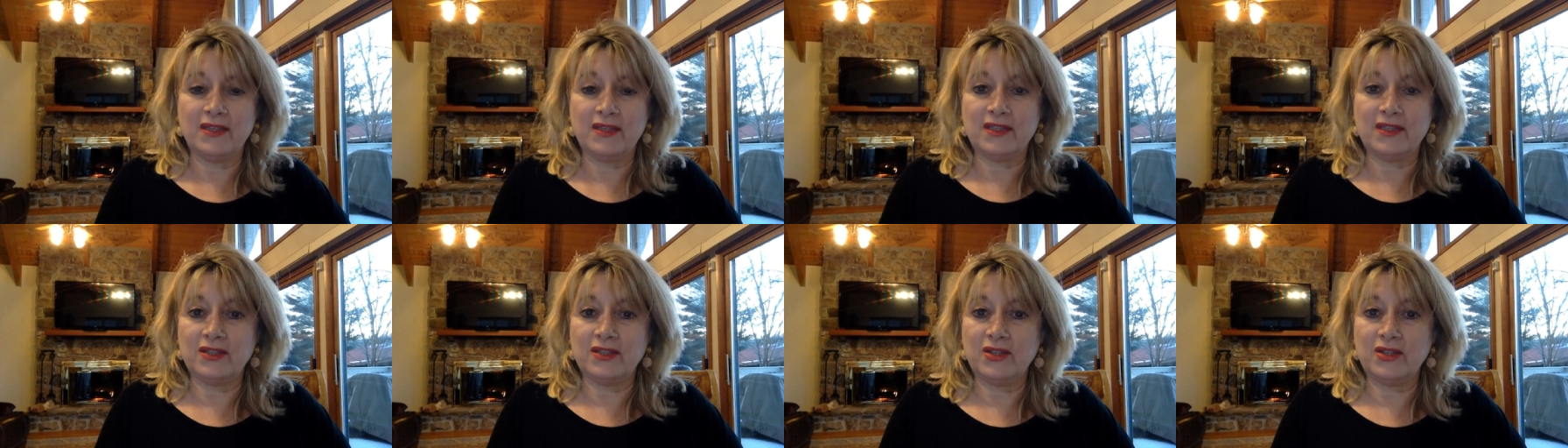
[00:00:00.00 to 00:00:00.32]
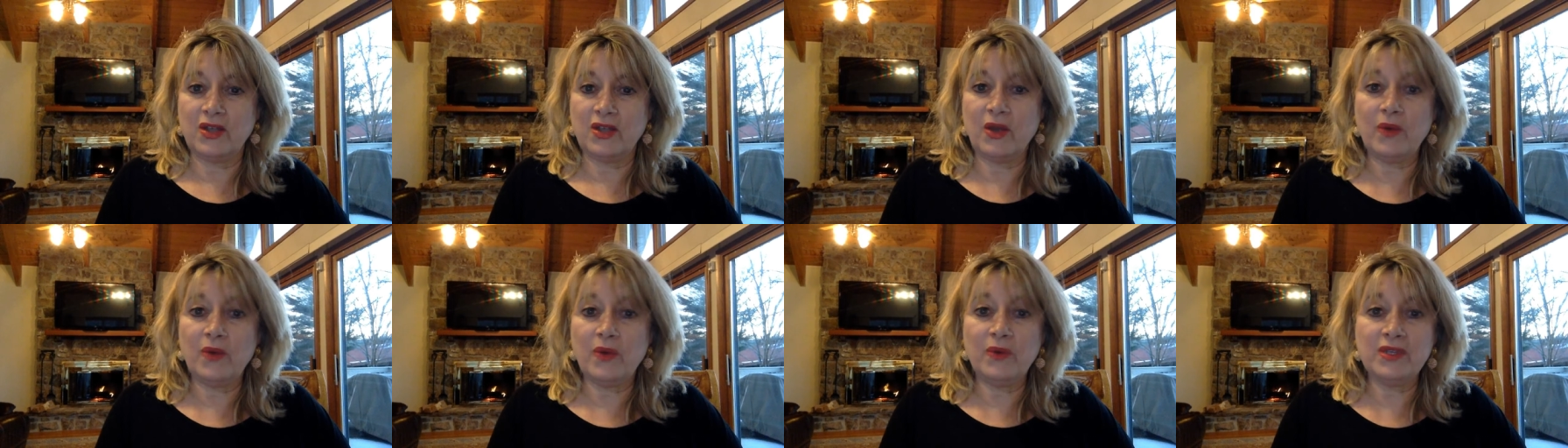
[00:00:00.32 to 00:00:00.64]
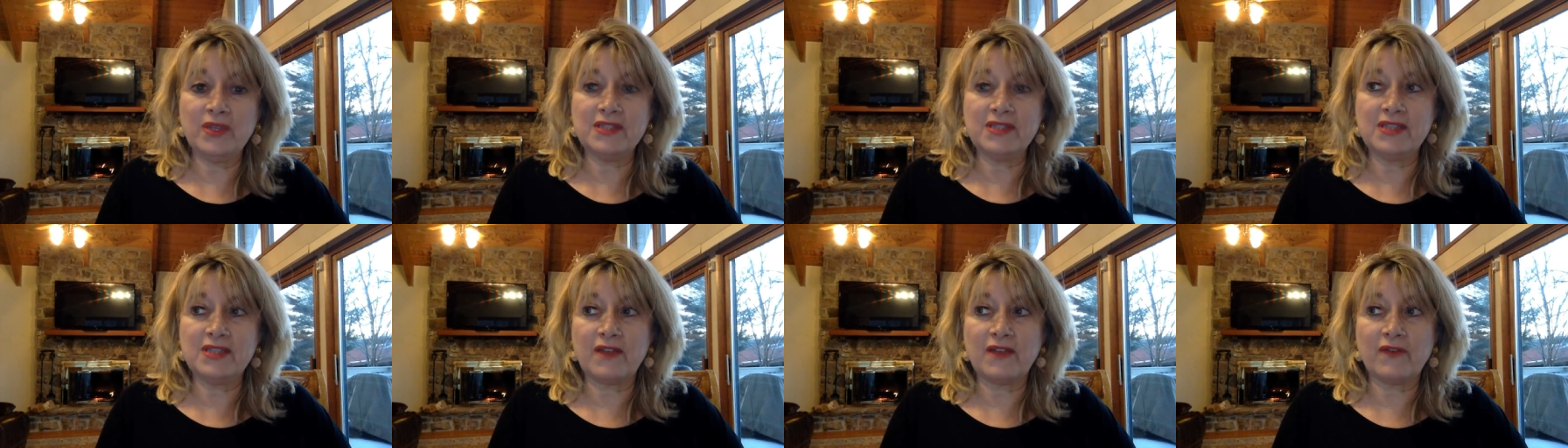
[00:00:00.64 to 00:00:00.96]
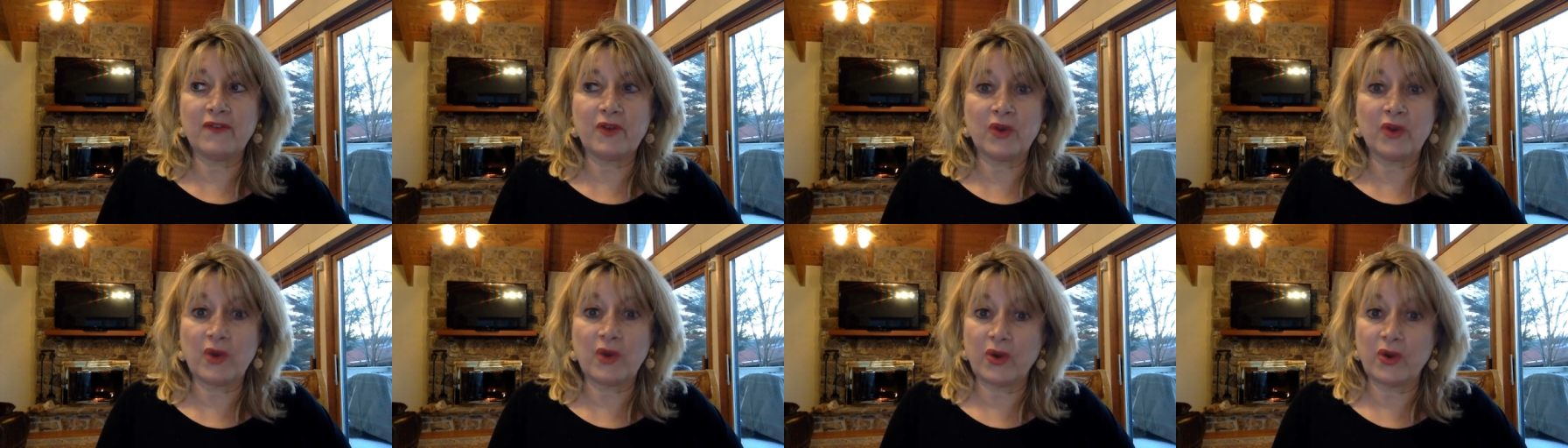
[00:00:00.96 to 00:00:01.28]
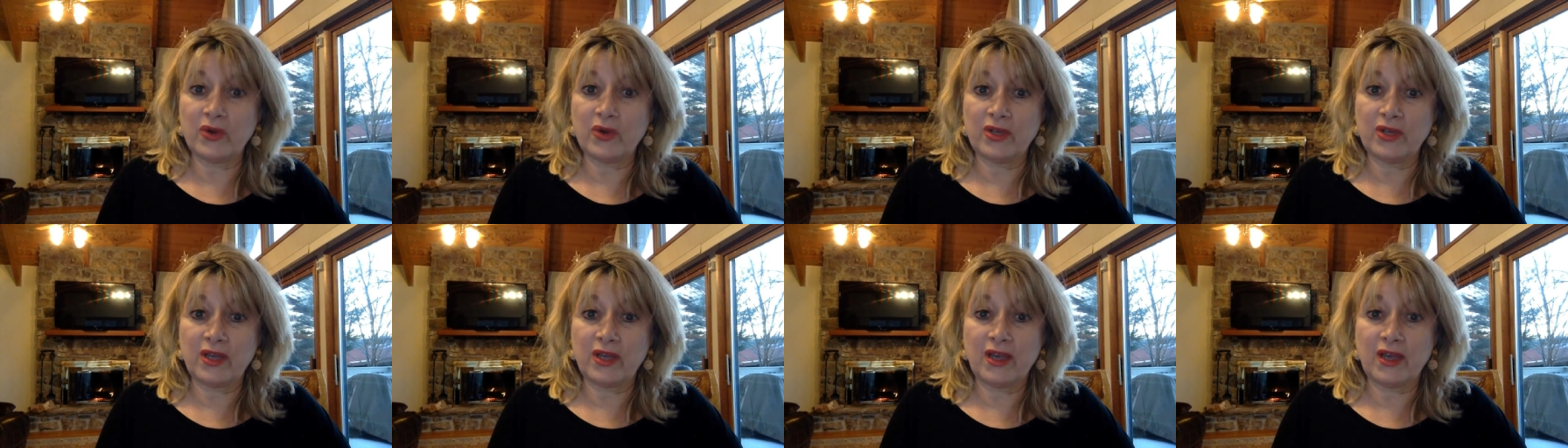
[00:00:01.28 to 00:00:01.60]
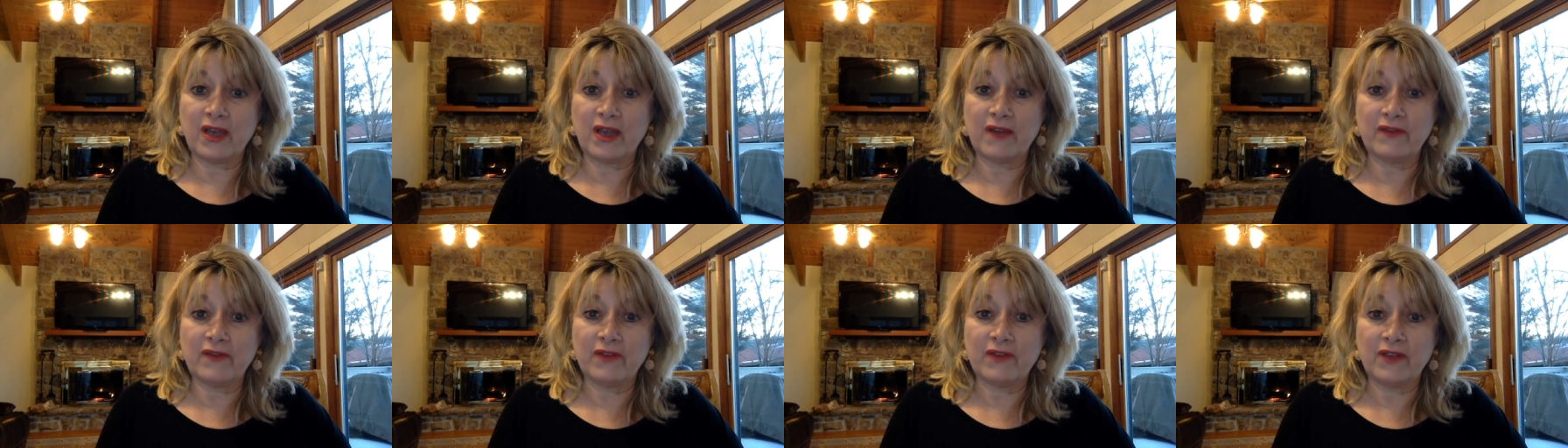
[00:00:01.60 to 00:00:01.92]
that no one's ever heard
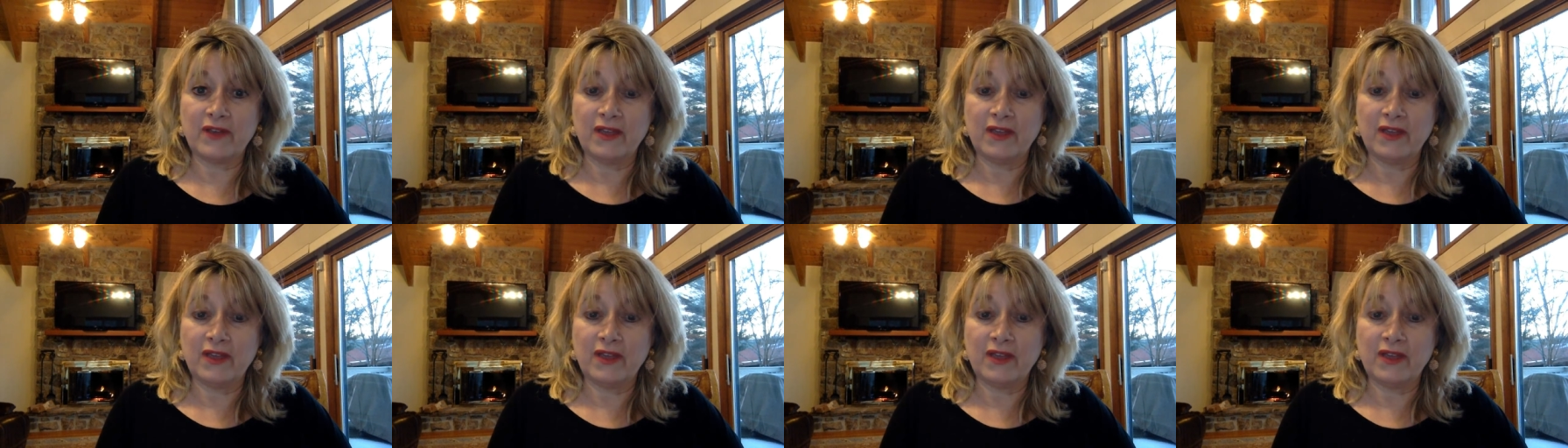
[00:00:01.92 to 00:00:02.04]
of,